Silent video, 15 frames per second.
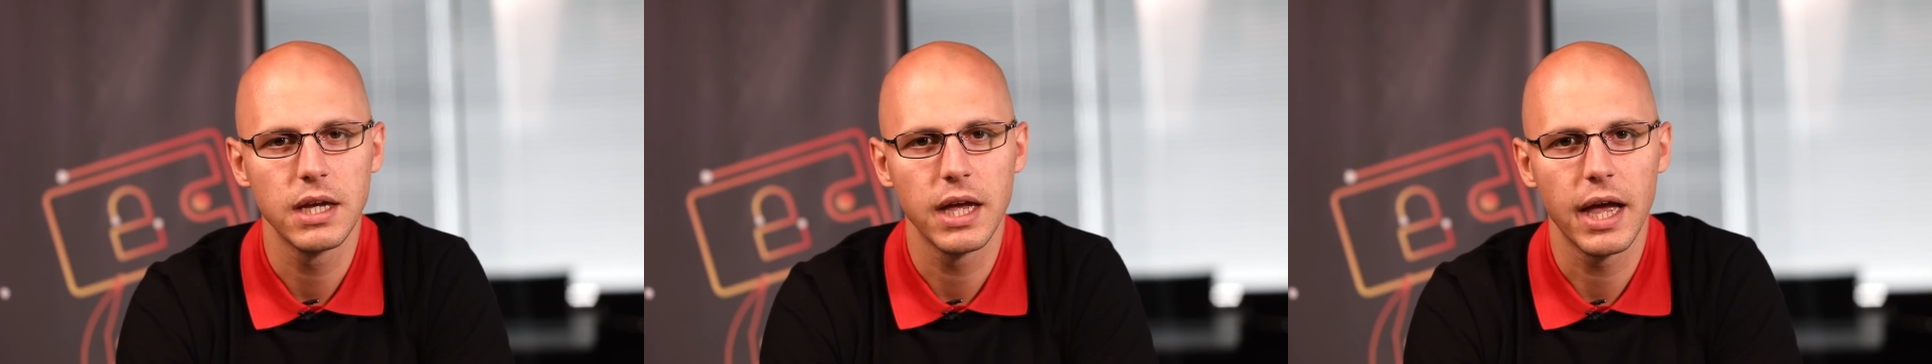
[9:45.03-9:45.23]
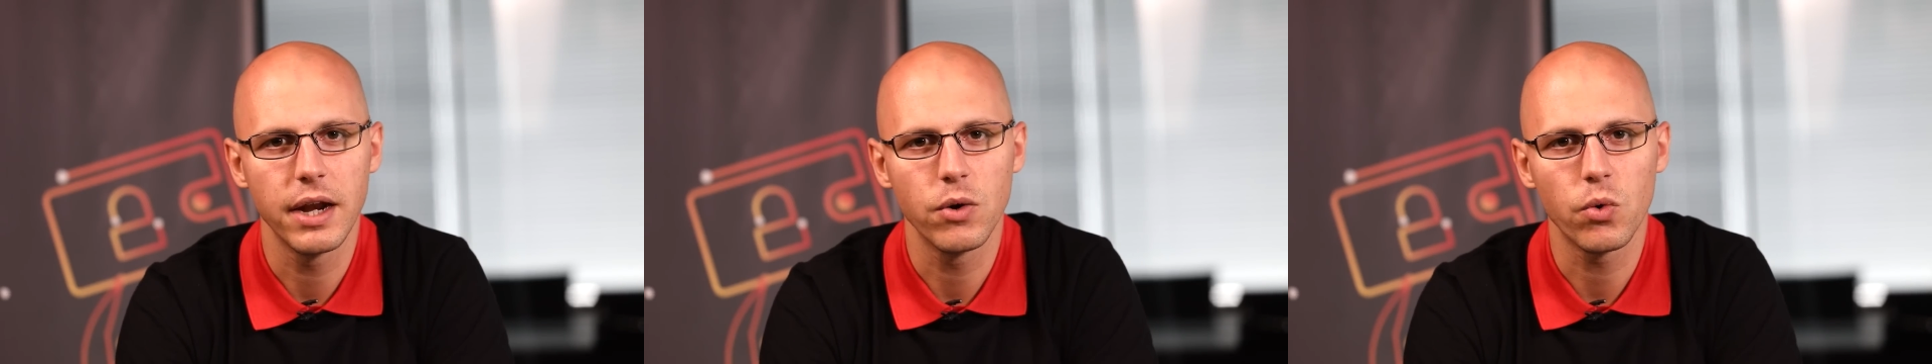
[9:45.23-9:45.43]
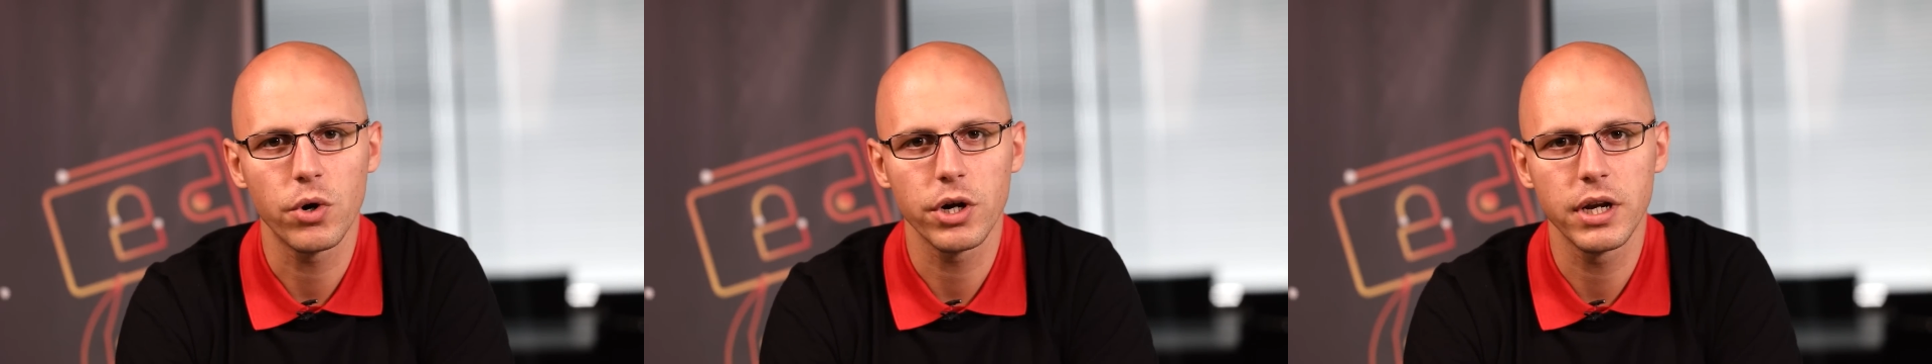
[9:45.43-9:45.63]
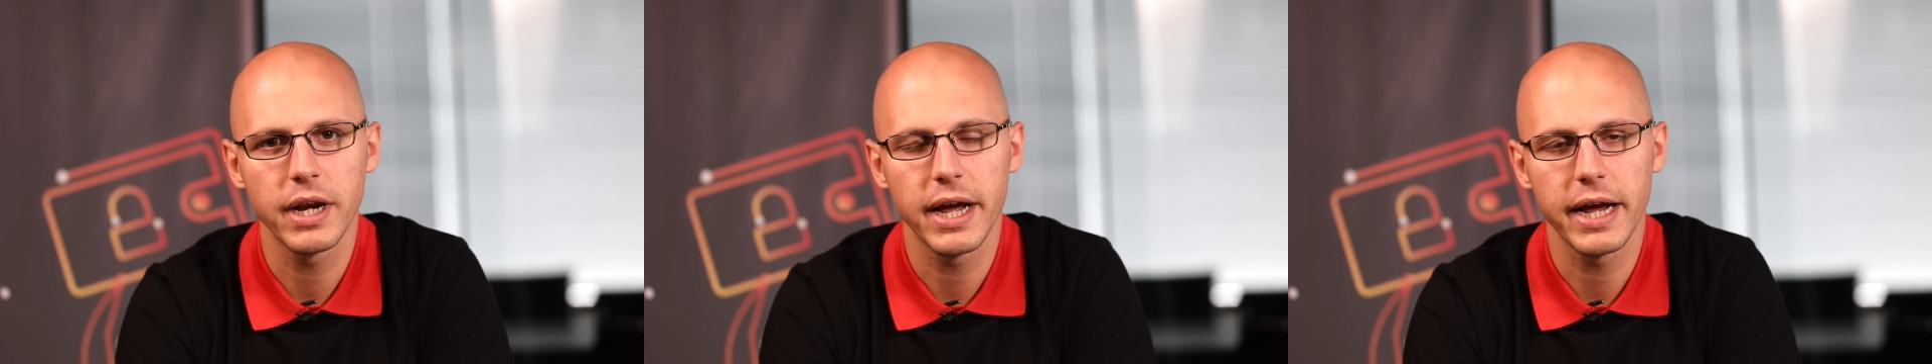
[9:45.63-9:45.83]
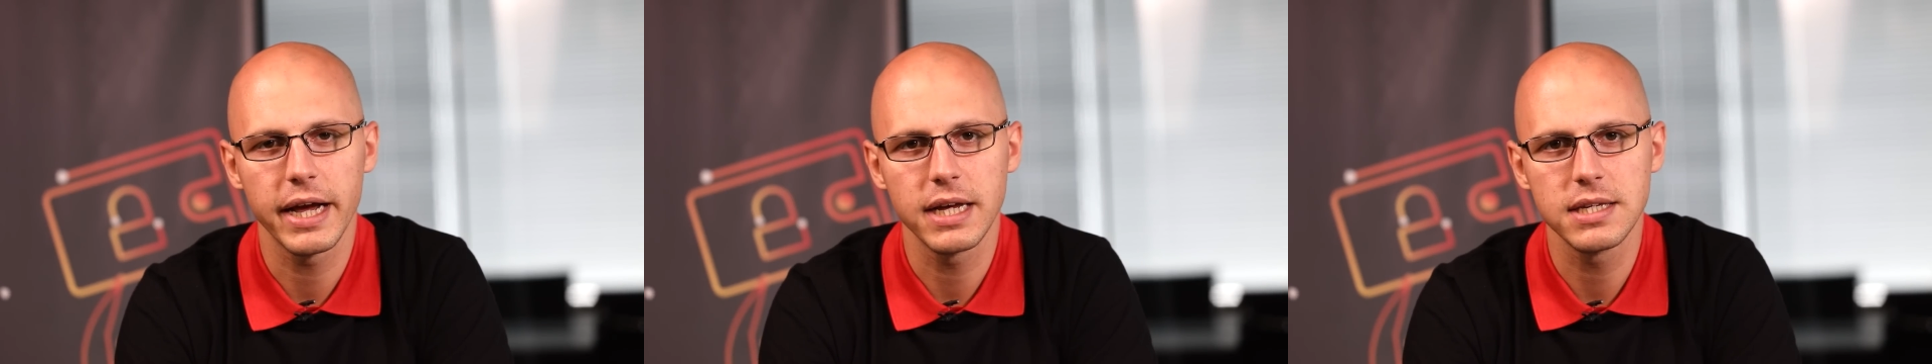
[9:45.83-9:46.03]
and
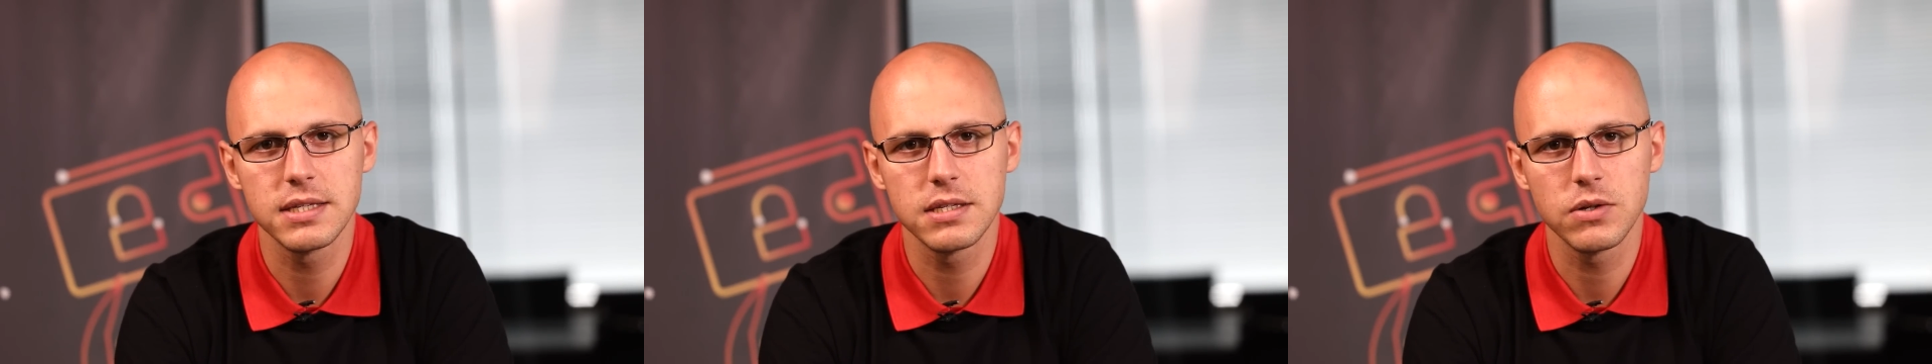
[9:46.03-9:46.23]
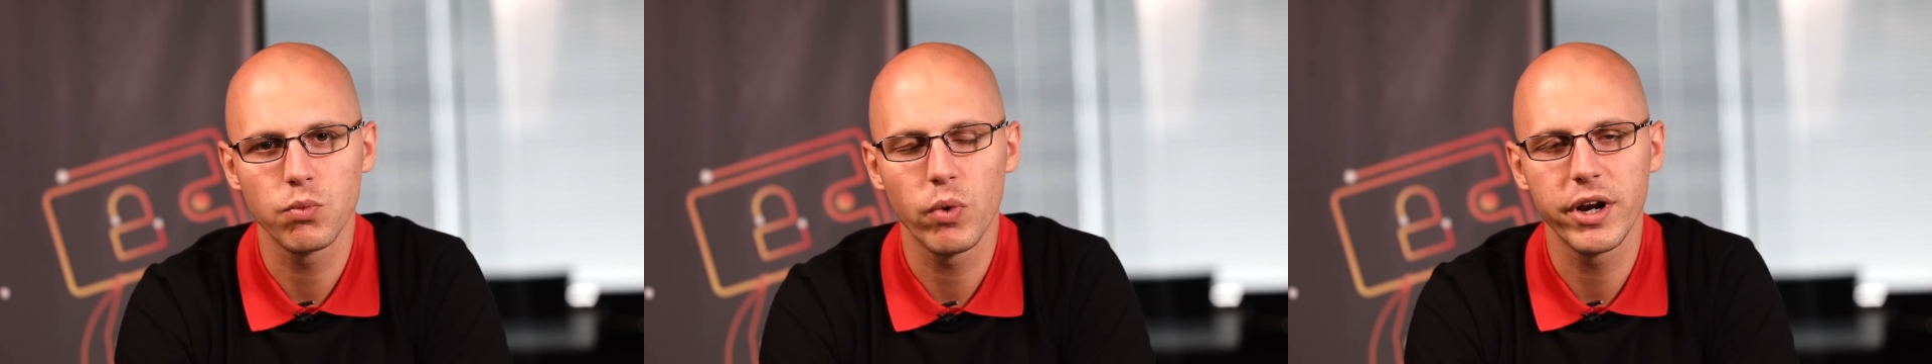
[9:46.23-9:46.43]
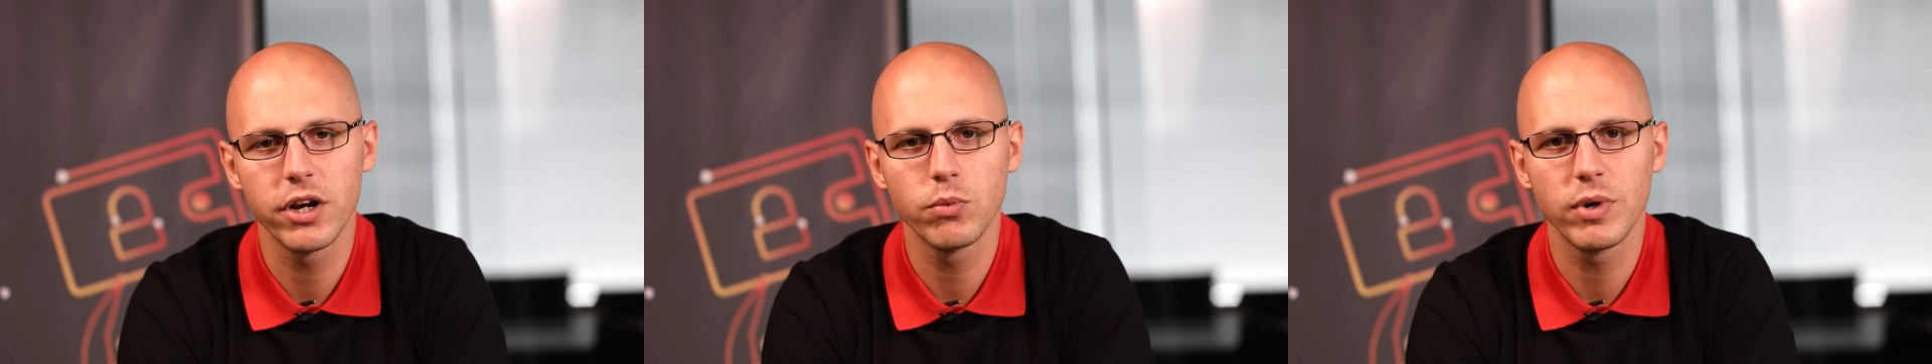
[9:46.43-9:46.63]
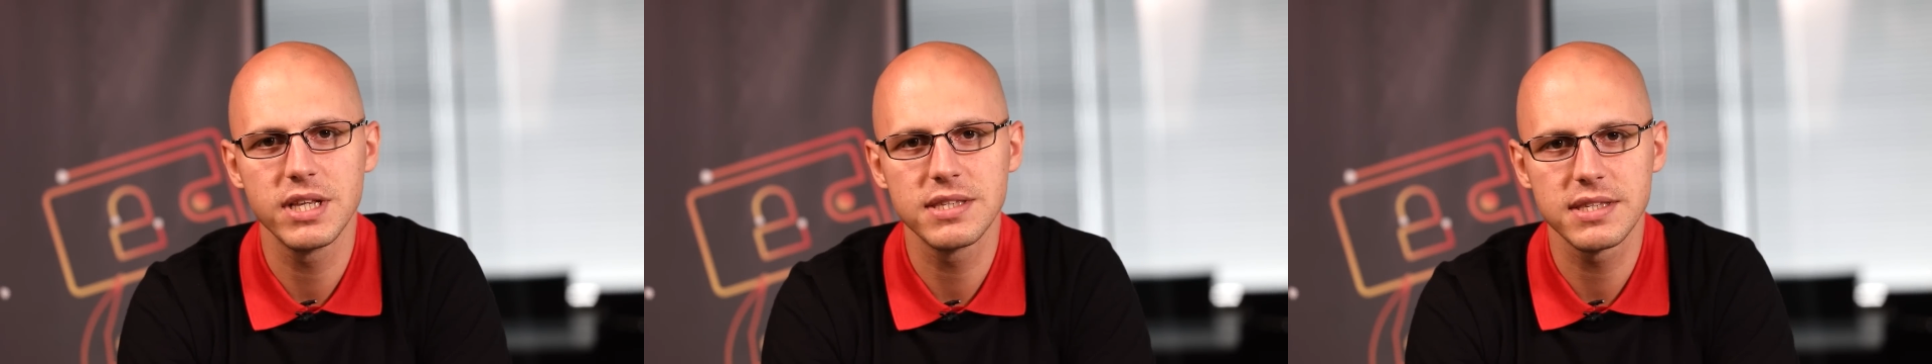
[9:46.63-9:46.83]
organize one-on-one